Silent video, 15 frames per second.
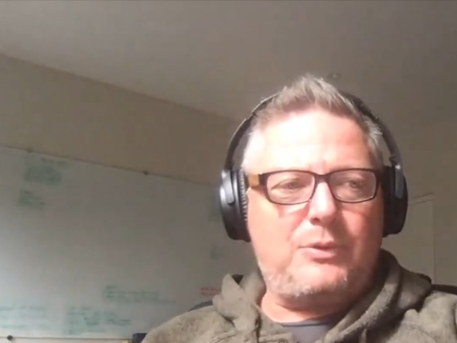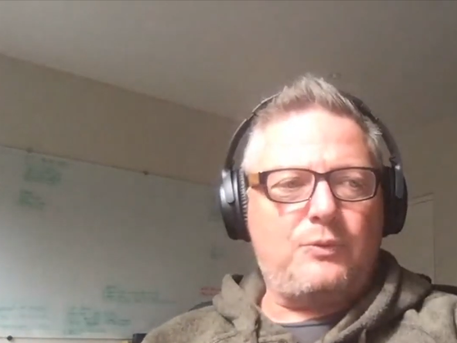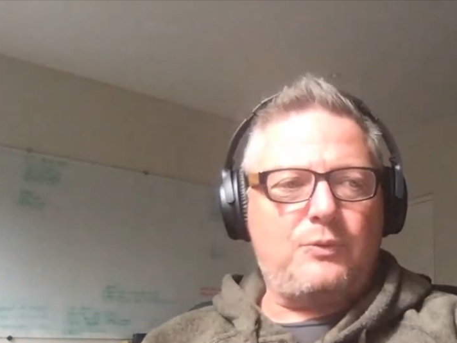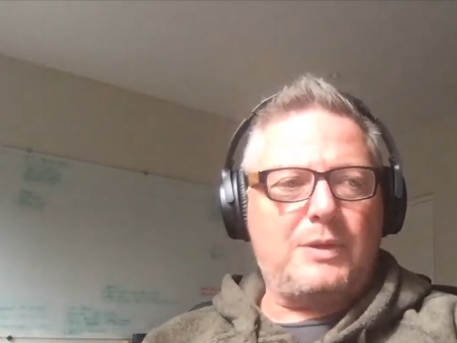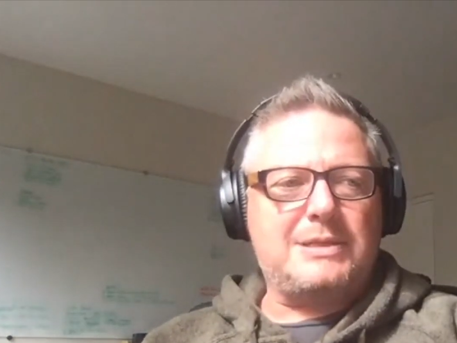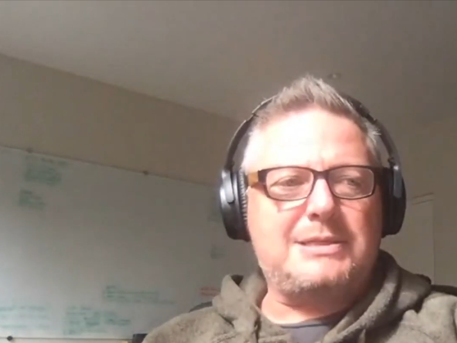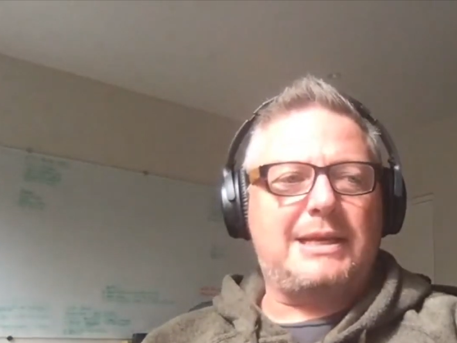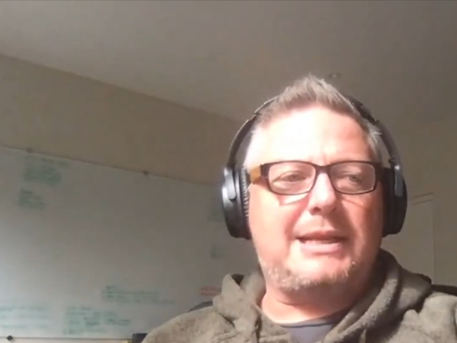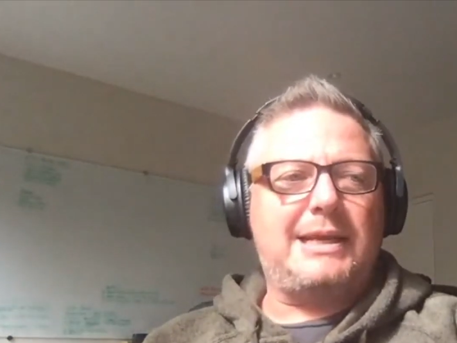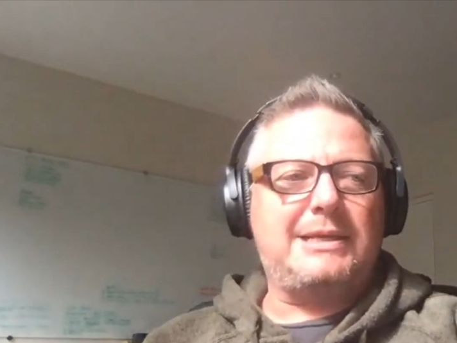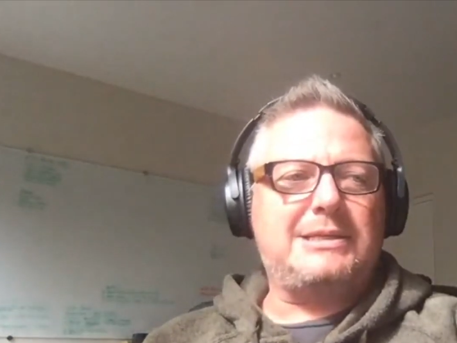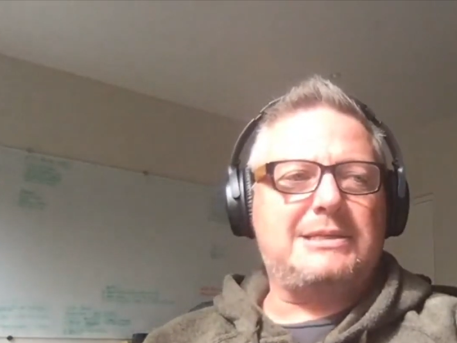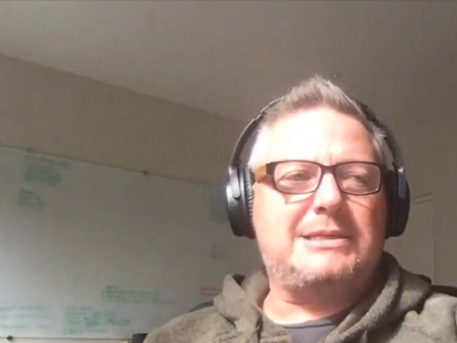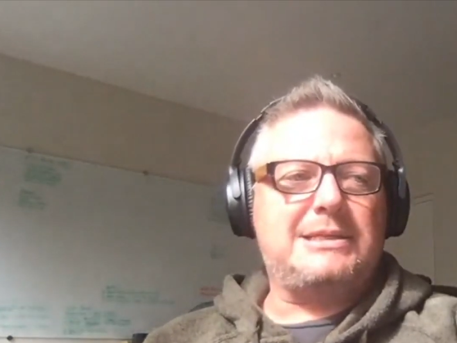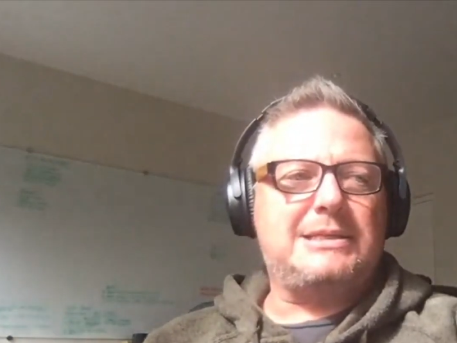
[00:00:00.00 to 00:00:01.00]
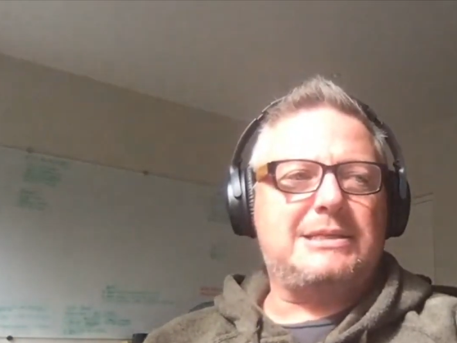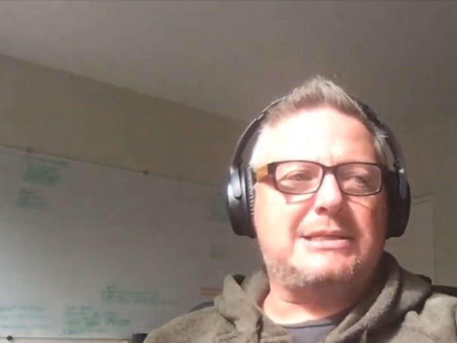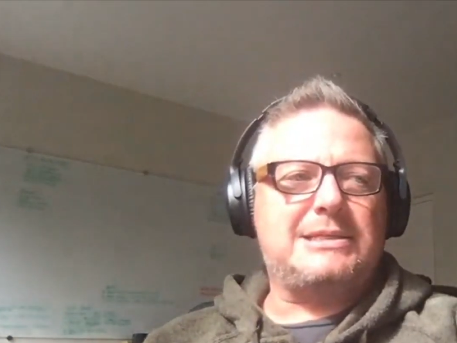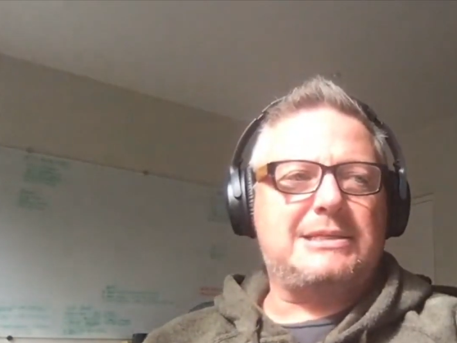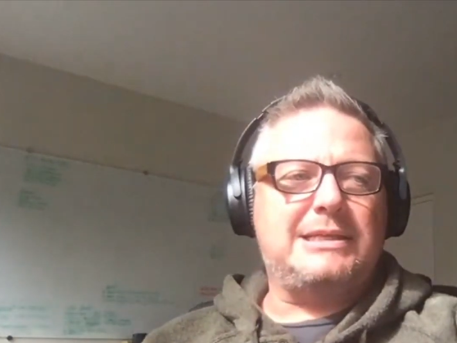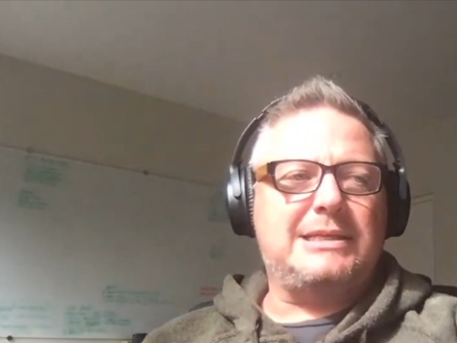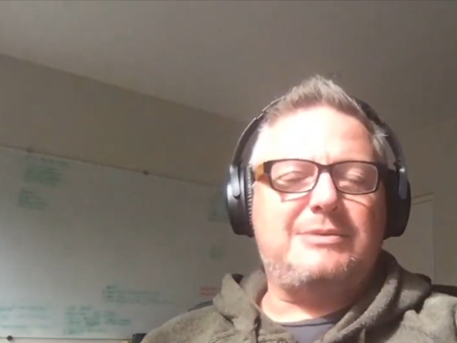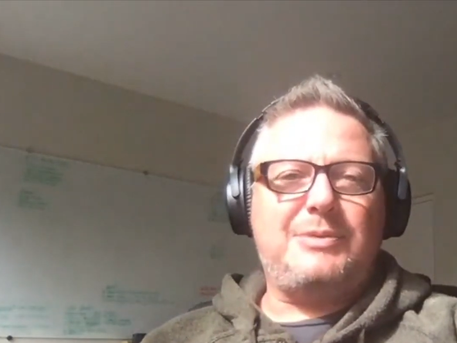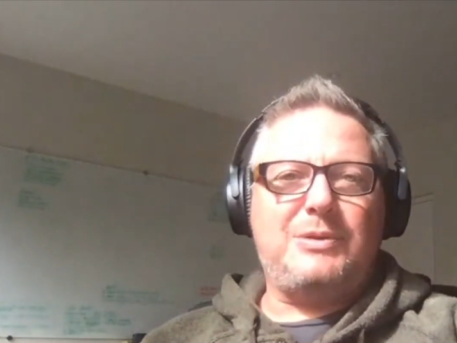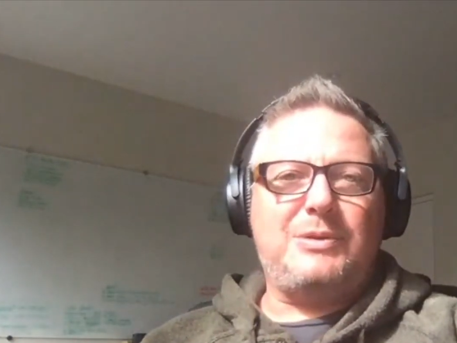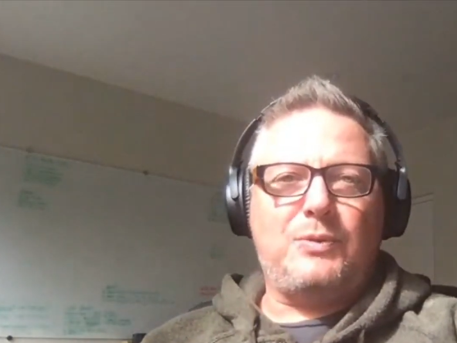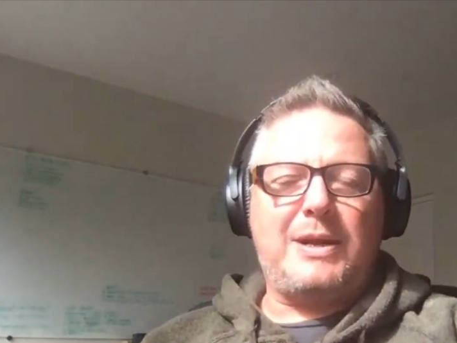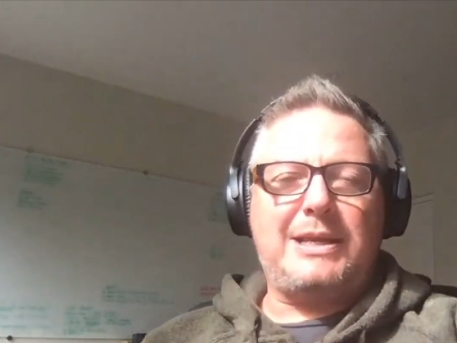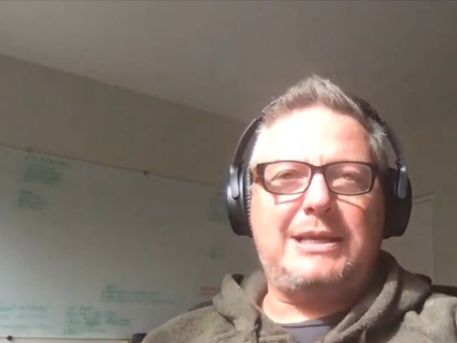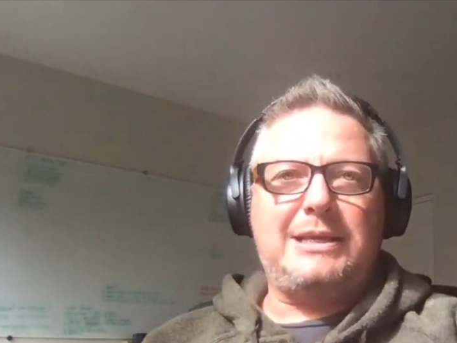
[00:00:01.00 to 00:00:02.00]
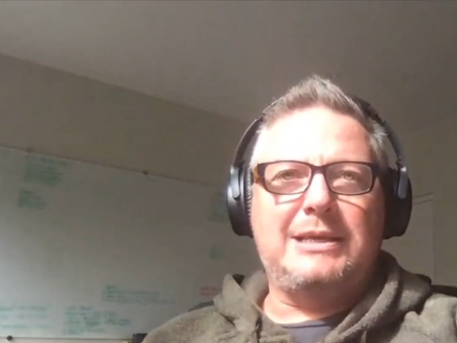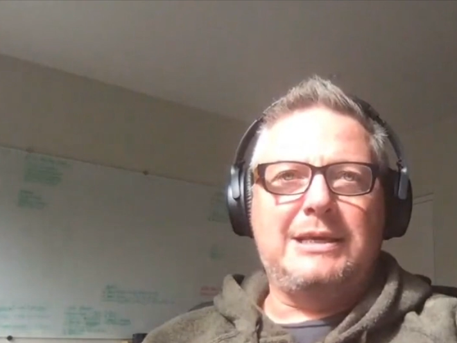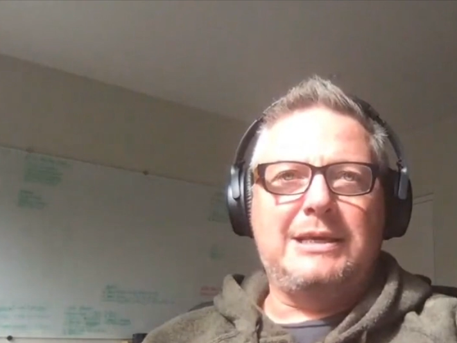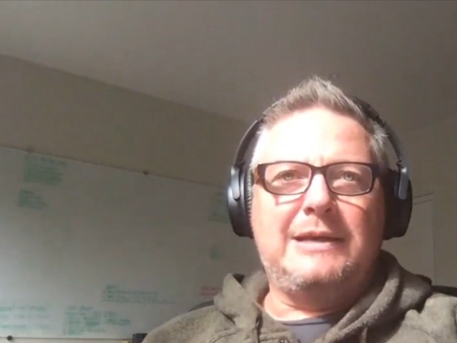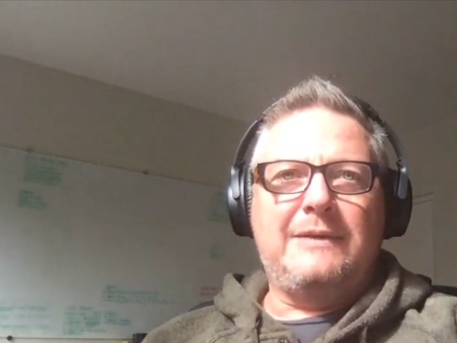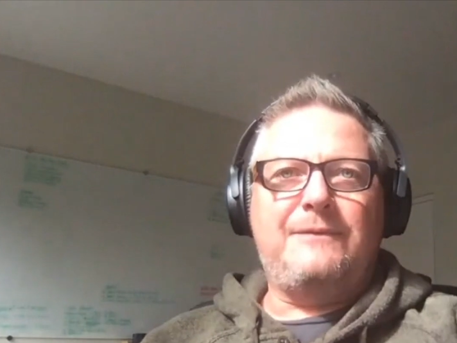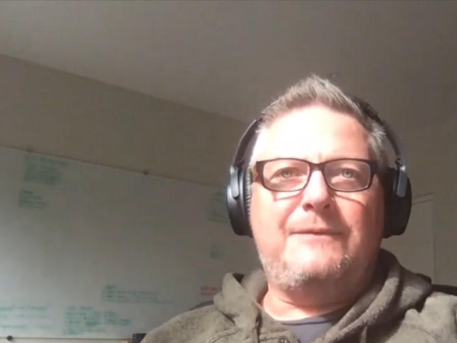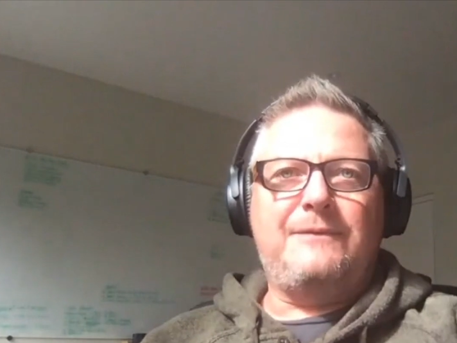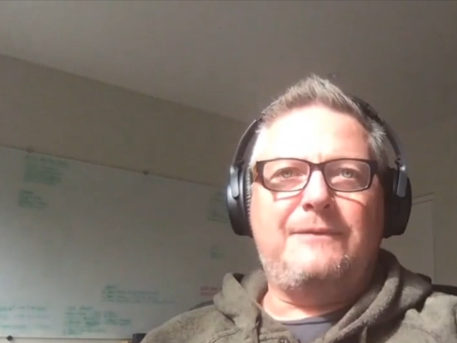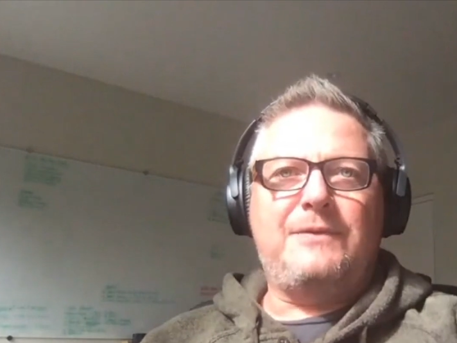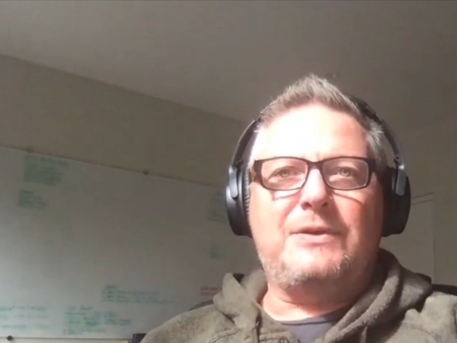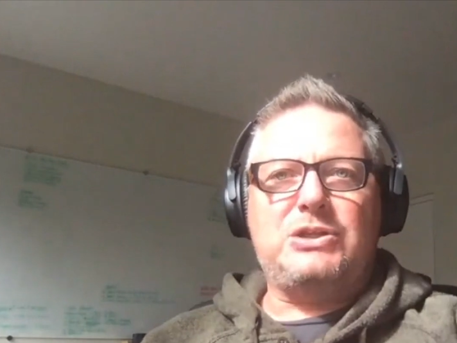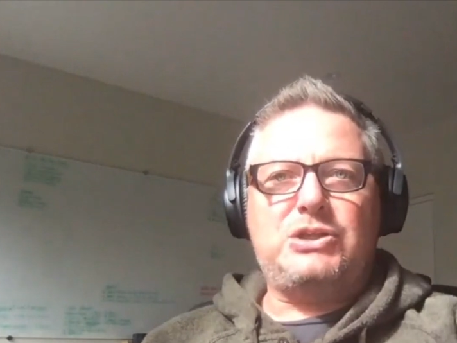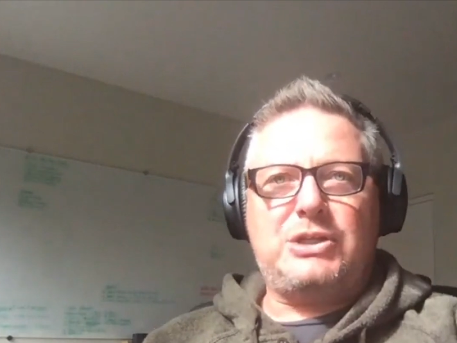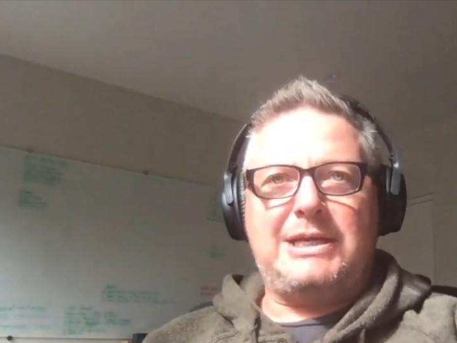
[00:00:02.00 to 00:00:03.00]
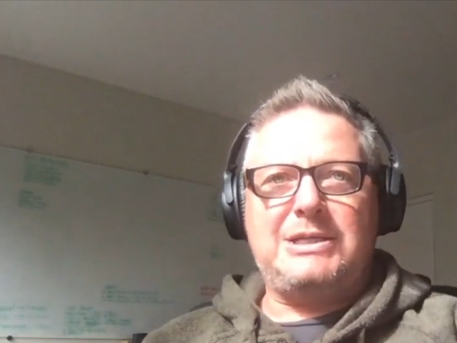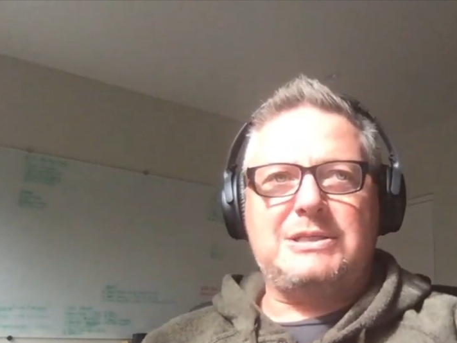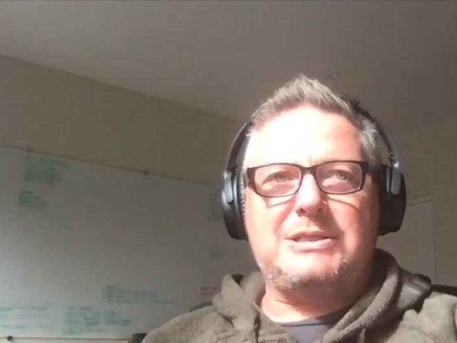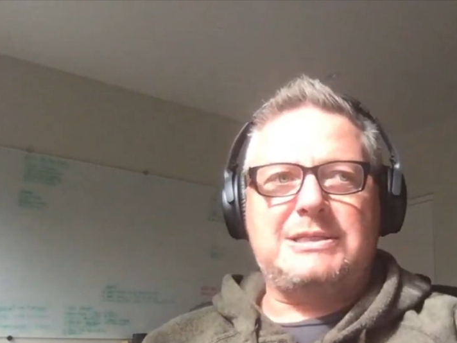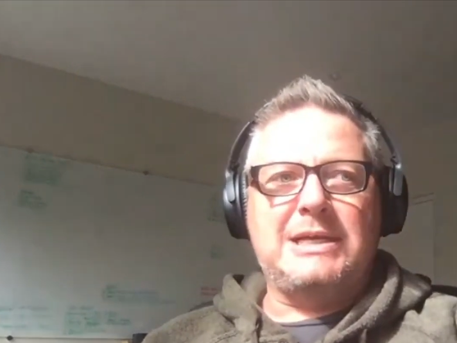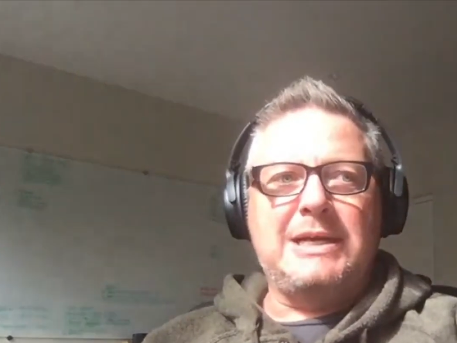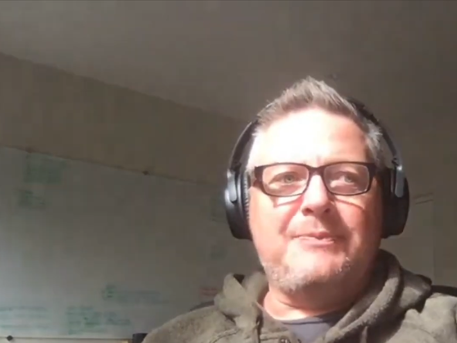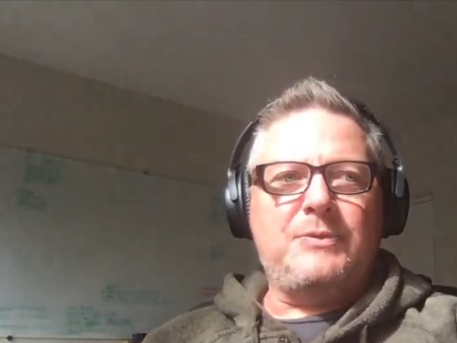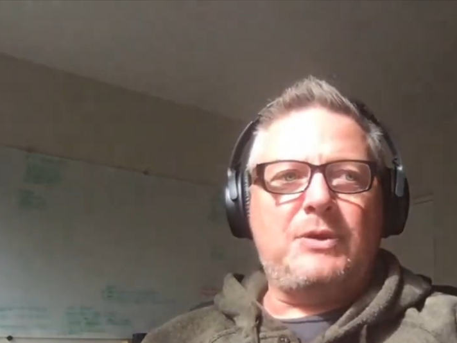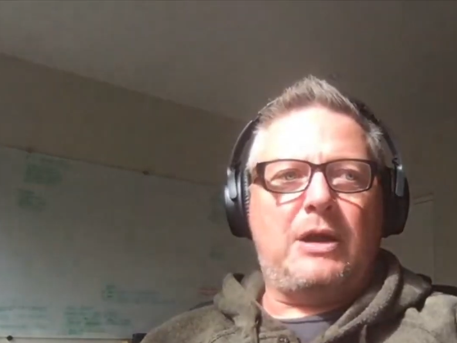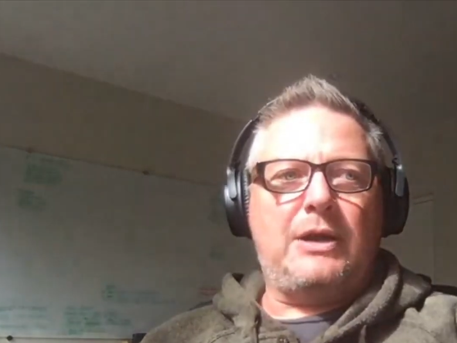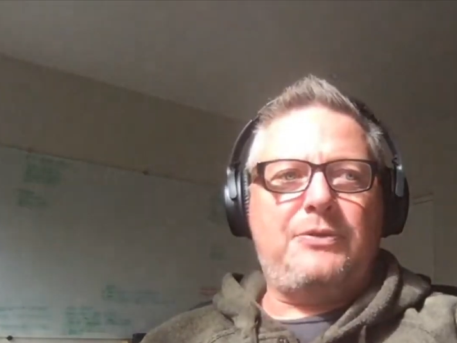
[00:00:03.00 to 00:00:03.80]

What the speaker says: real estate agencies just need to be ready for the changes.